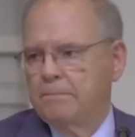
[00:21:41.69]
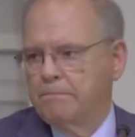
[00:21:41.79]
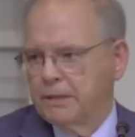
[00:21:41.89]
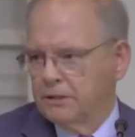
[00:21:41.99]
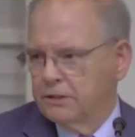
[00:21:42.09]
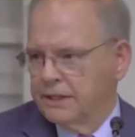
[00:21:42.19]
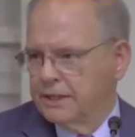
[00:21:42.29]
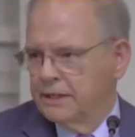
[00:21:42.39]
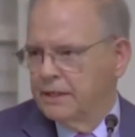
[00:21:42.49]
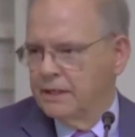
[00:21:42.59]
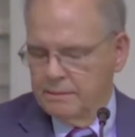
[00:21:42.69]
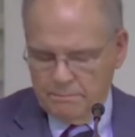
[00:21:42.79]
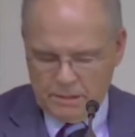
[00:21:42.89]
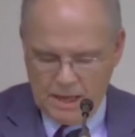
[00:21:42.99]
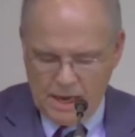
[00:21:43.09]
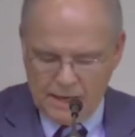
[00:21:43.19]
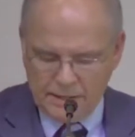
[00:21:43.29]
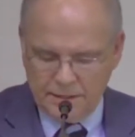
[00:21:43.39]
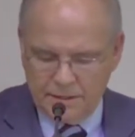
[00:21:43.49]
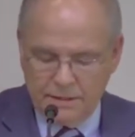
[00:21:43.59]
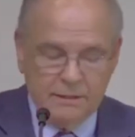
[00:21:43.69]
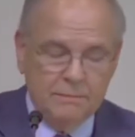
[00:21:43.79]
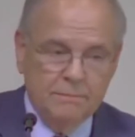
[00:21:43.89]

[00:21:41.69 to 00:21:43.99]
building blocks.